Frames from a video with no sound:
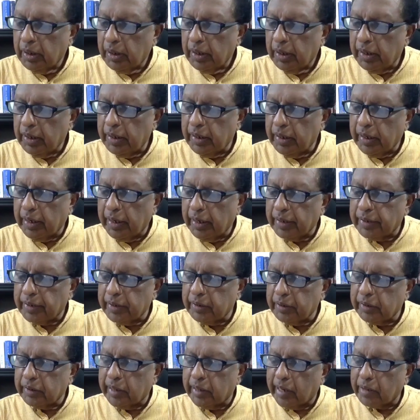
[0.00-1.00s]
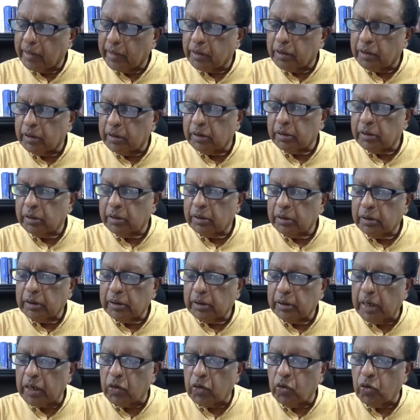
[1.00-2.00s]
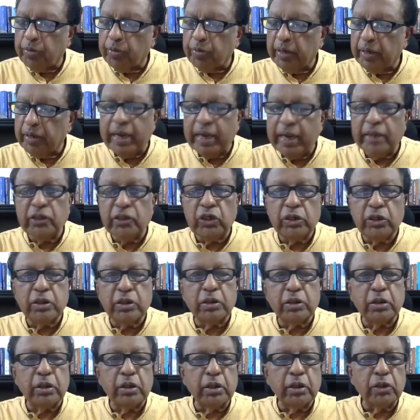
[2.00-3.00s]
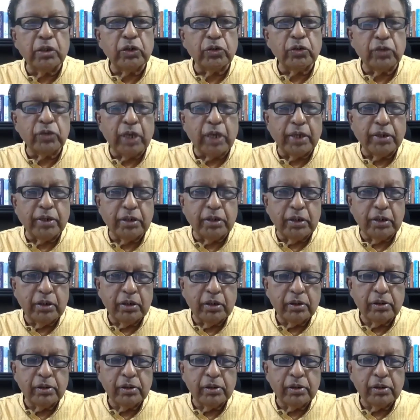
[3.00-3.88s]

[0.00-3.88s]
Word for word: indicating that there could be dangers in the society